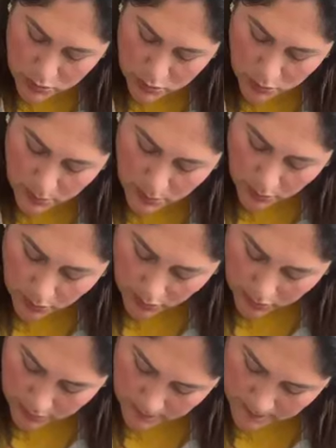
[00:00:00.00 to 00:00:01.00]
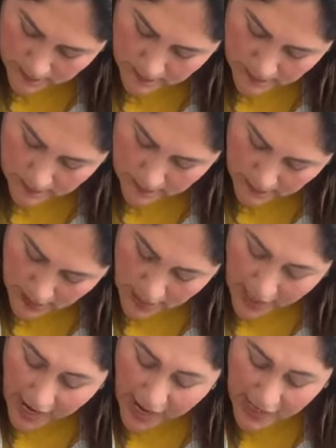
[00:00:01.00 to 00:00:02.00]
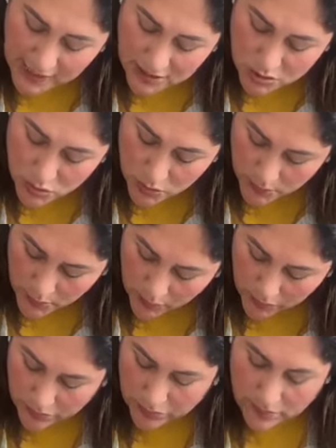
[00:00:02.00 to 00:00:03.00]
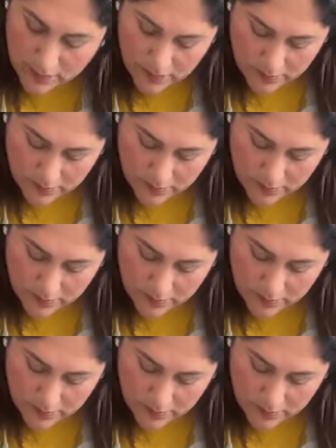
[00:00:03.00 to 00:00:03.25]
you do both? I do both.